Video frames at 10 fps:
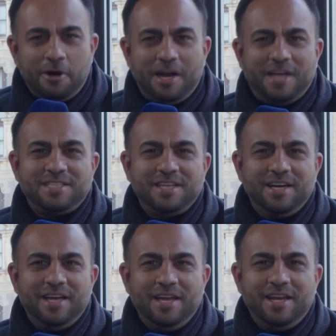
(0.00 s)
on us here
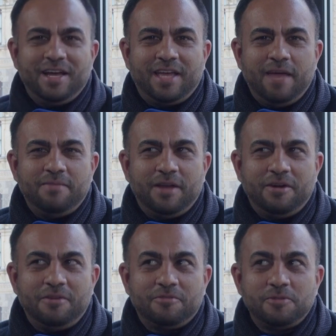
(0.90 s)
in Cape Town,
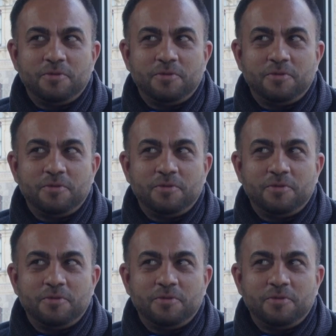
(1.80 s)
and of course,